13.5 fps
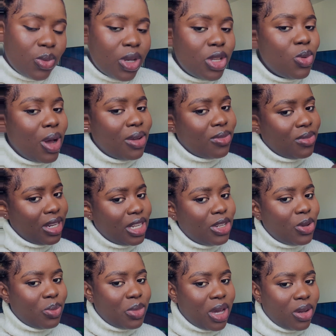when you are filling
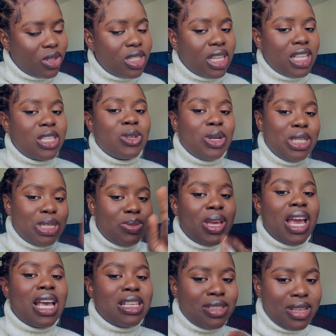your Meows chart, is going to be
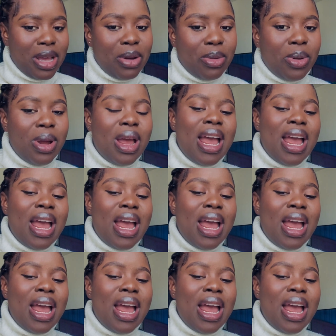a 0.